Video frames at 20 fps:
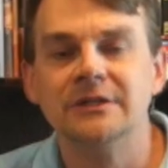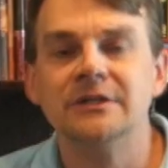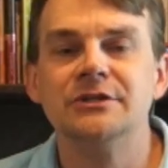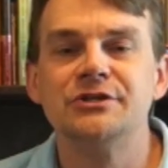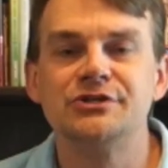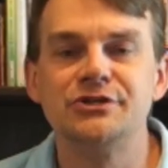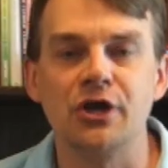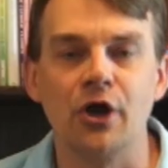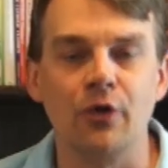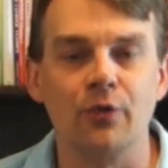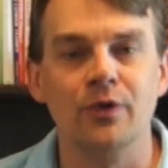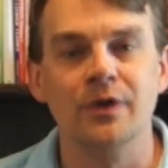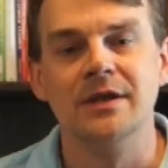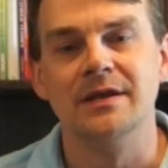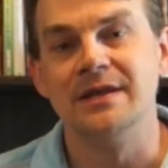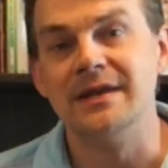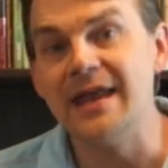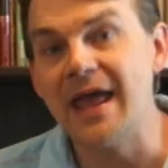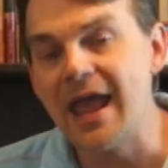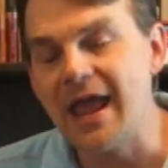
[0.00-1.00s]
So
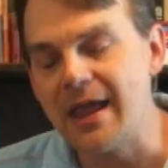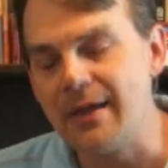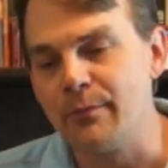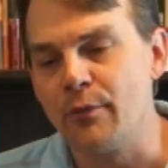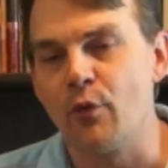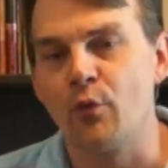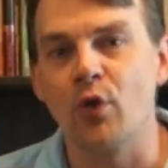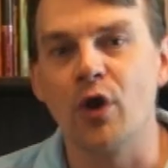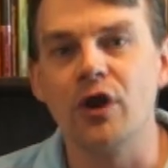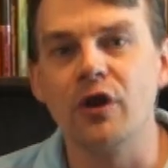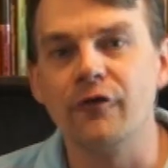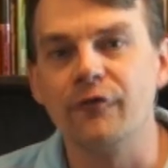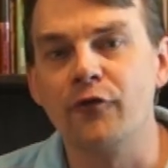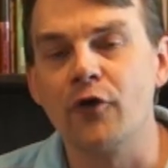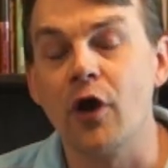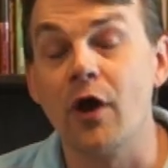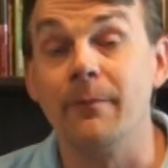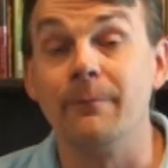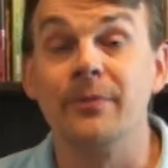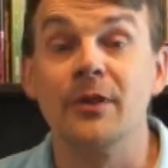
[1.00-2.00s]
name, where you're
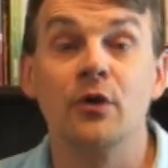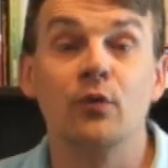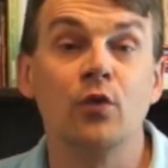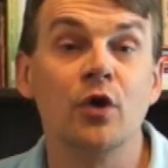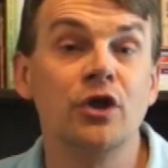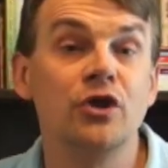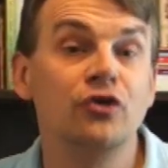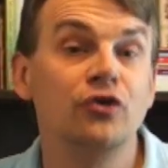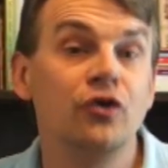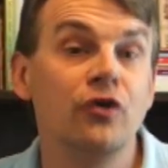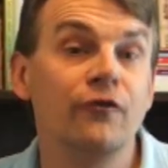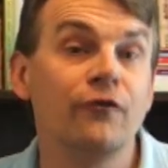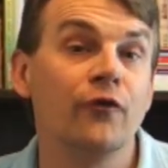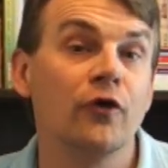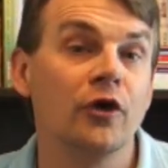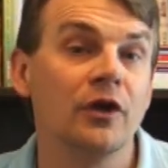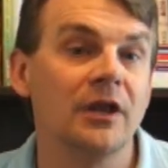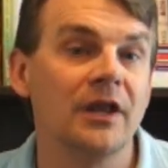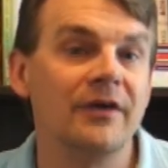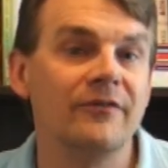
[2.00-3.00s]
from, what you do
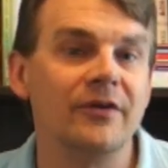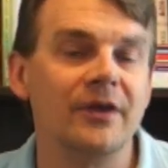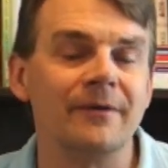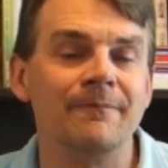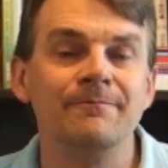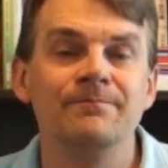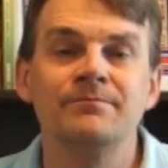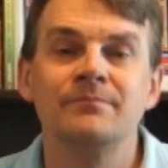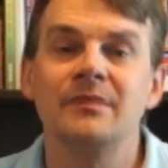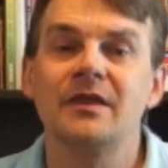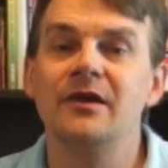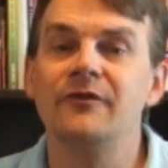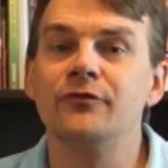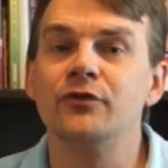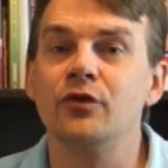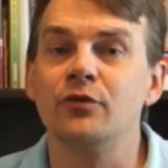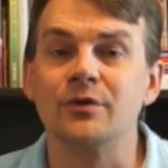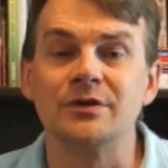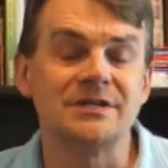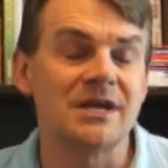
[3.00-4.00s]
for a living. If
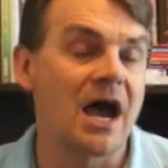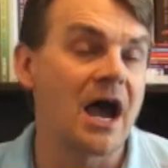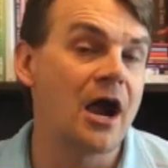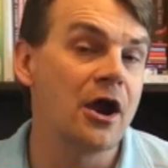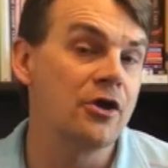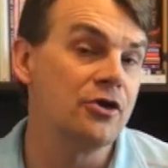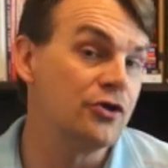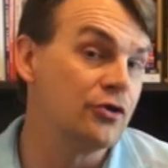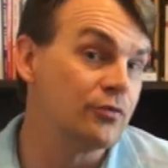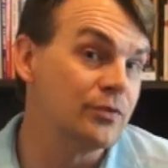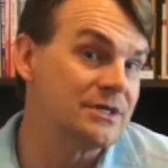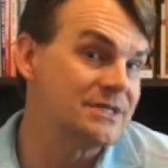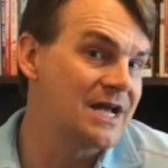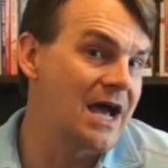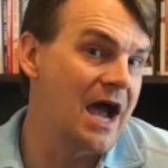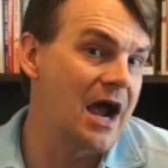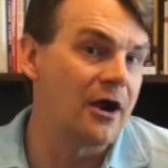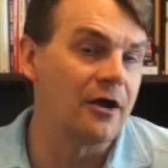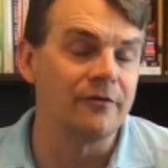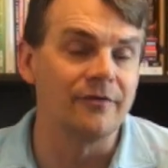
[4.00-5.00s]
you're retired, you're
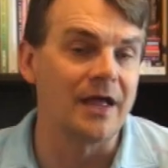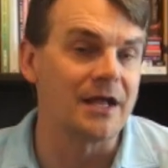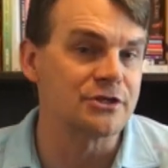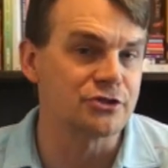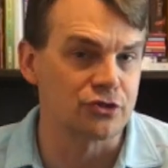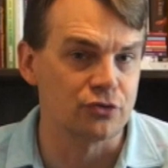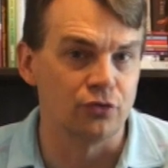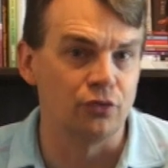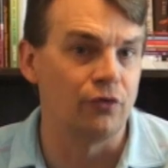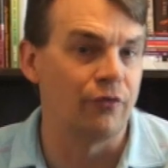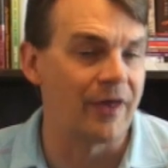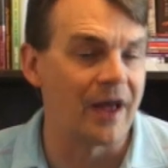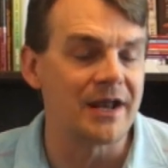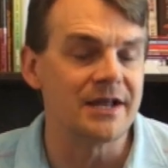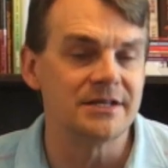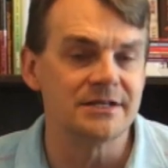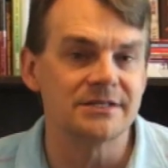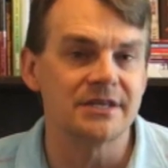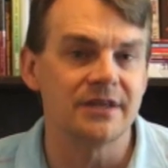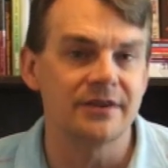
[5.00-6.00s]
retired. That's cool.
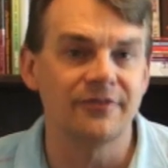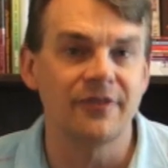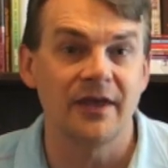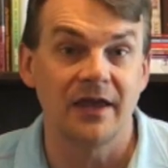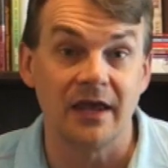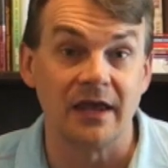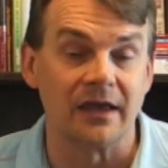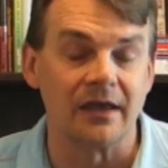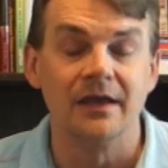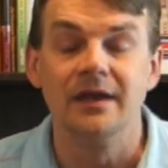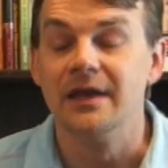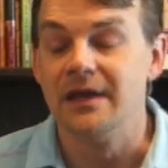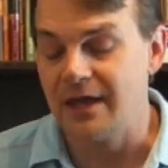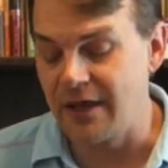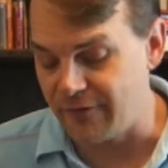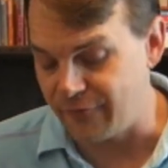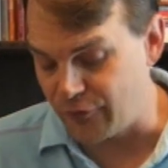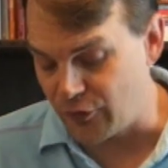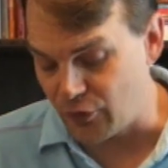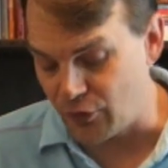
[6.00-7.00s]
That is a thing.
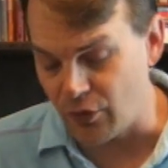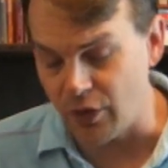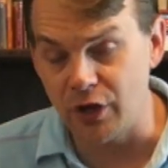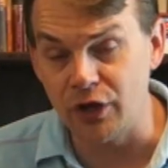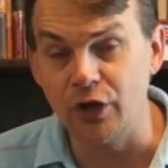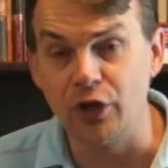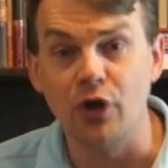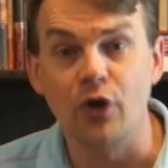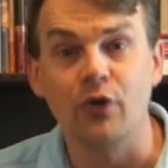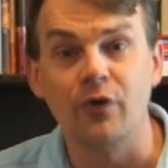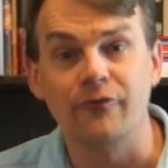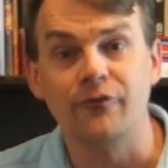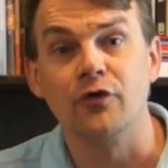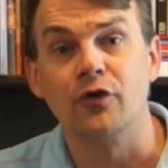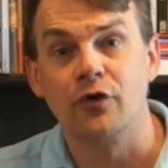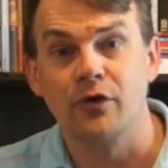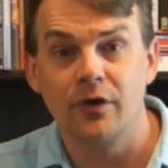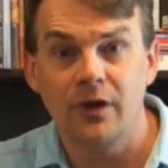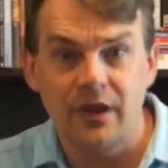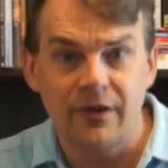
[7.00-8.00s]
If you're, you know, if
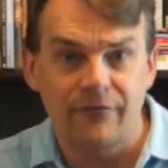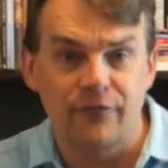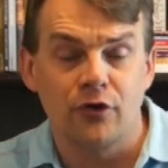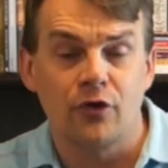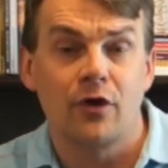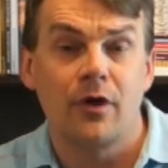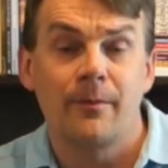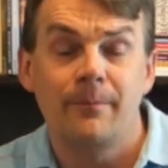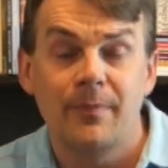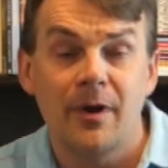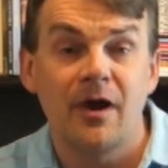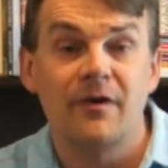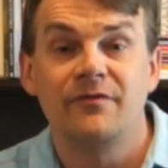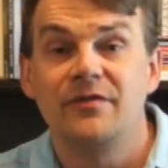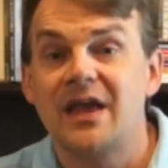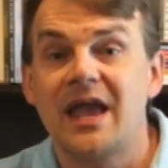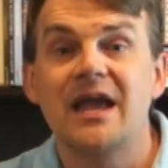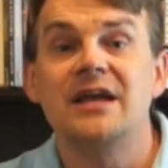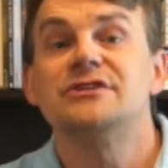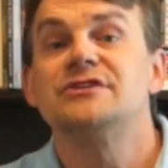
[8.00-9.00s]
you're, if you're above
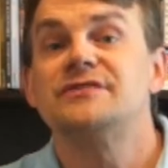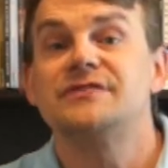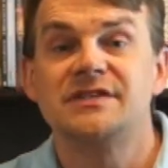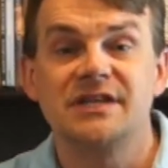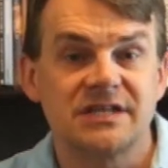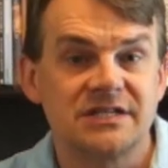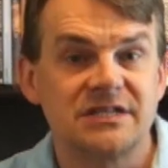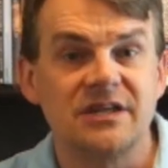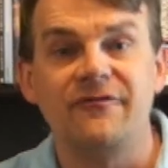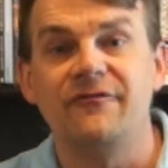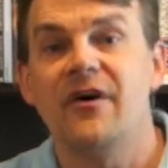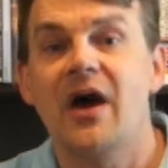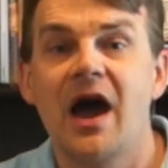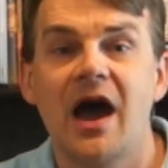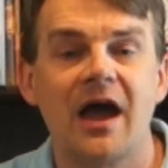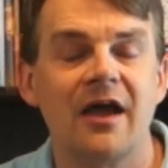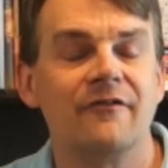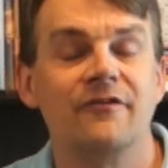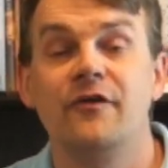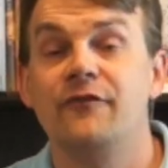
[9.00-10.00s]
the age of
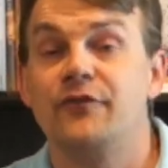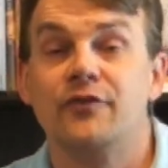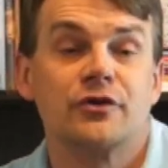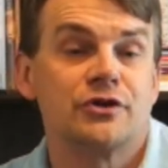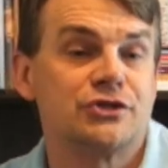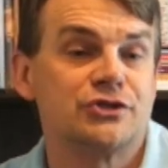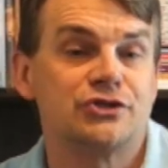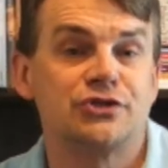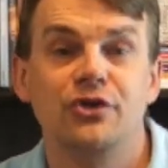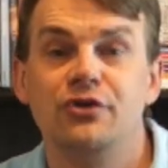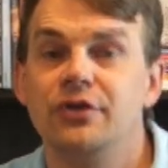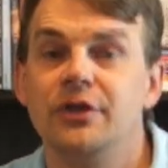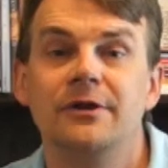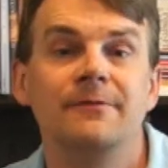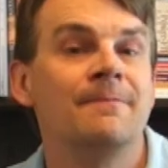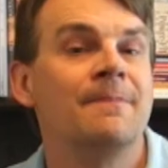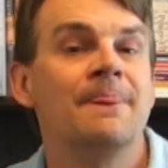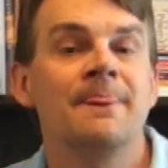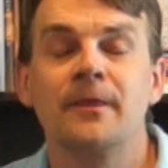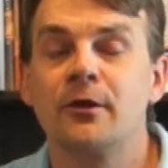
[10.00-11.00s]
65, if you're a
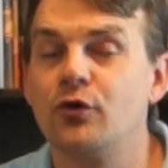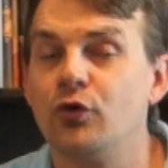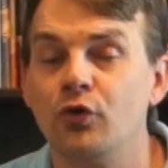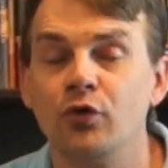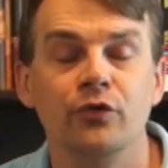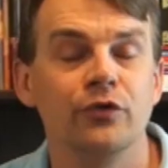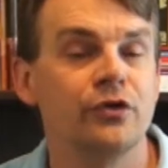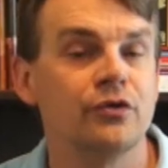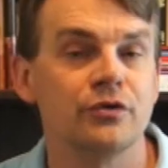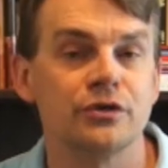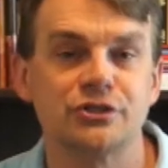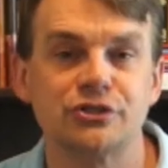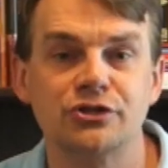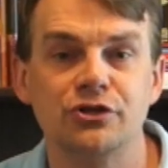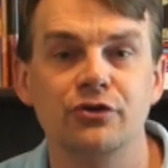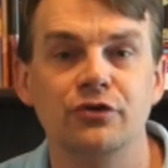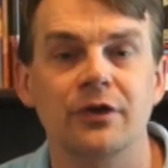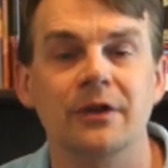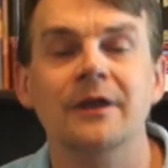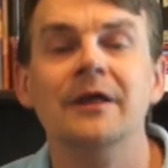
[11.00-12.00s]
student, cool, you're a
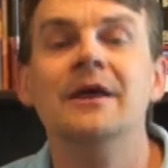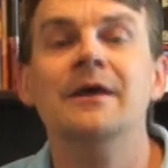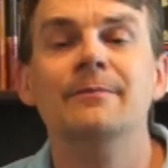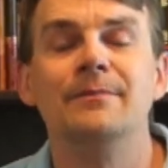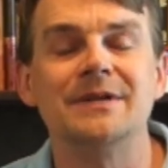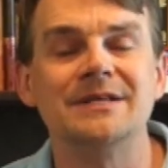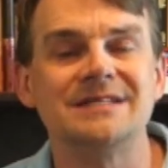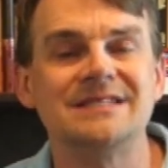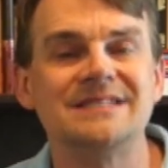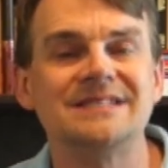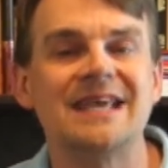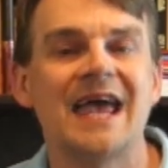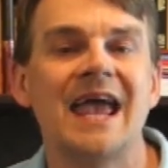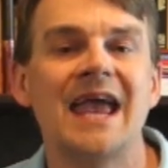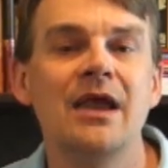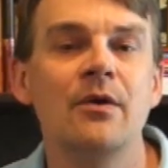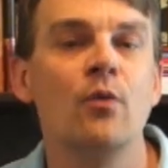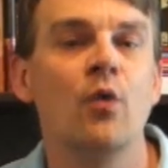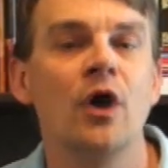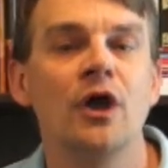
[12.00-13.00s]
student. But
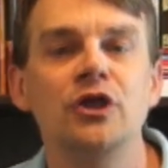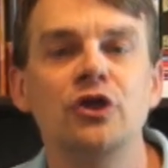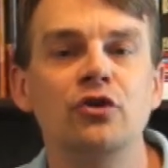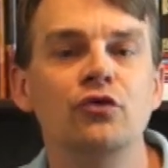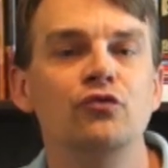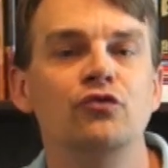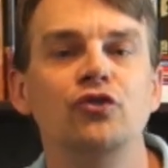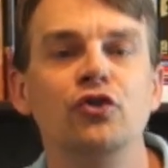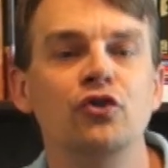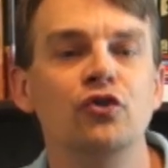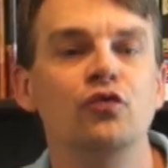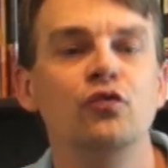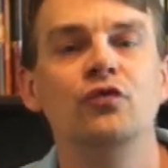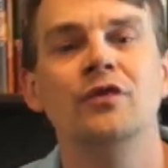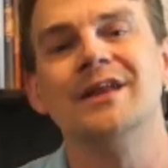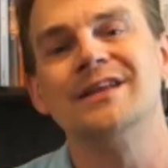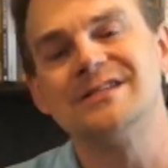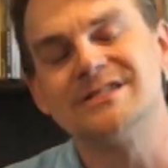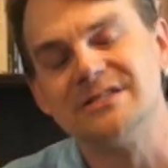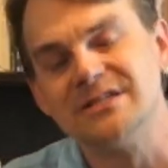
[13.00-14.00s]
say what you do
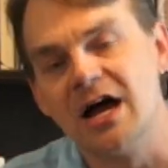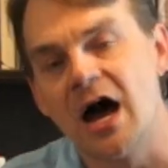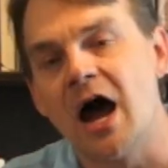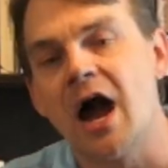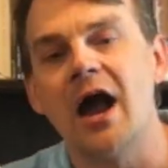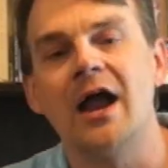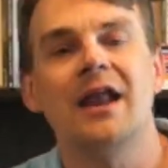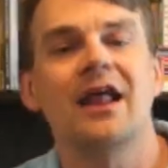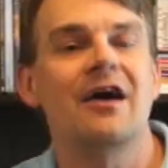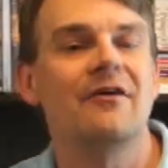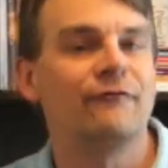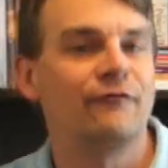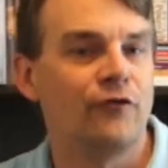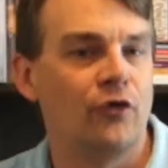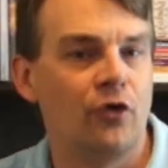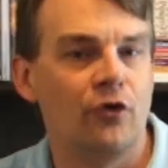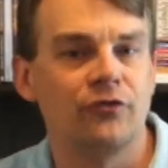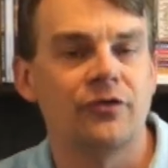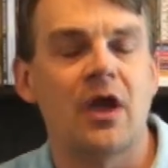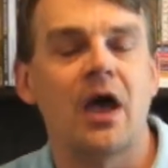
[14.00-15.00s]
that's not, I'm
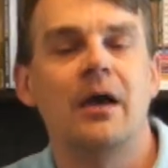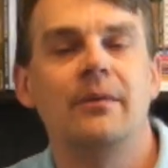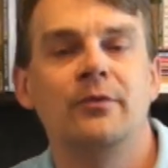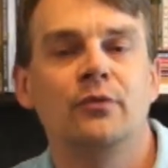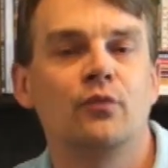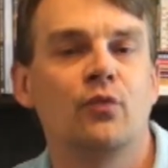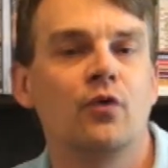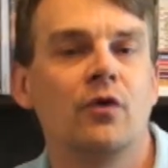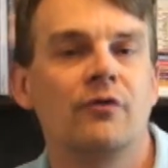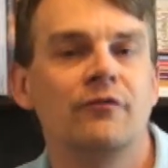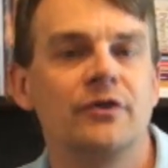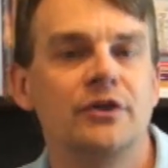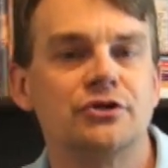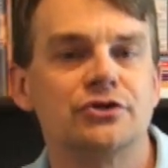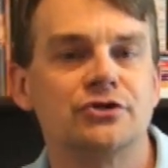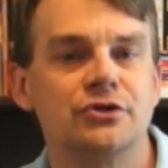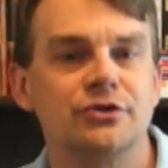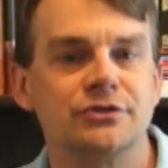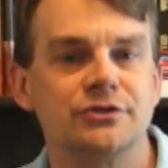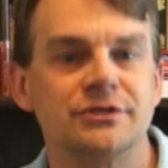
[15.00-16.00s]
full-time in World
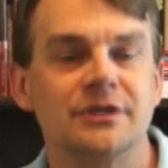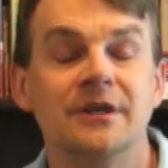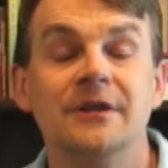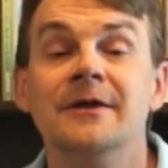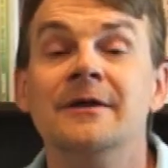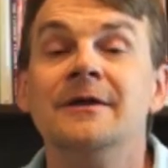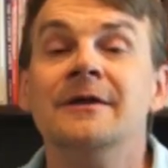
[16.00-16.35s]
Ventures.